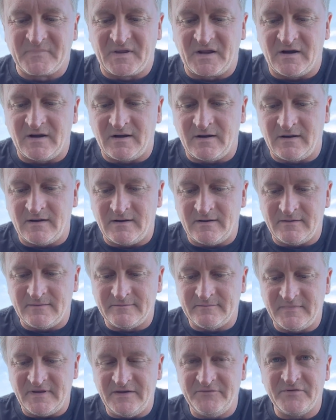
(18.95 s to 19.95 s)

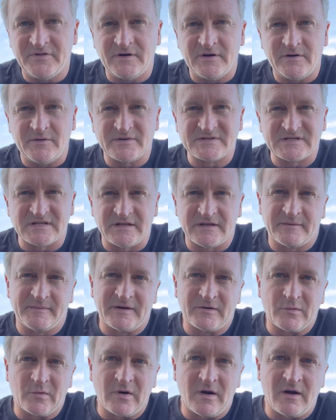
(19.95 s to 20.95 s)
Even though it's a little
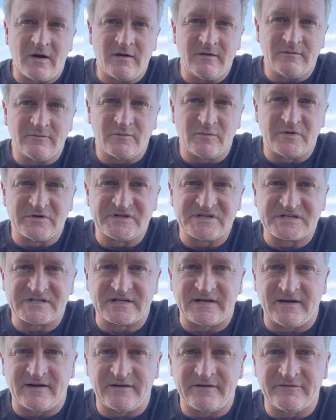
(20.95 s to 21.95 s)
bit raw, we're just
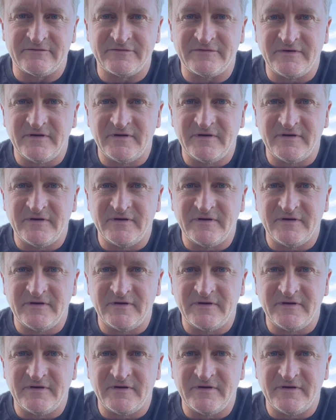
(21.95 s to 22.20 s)
kind of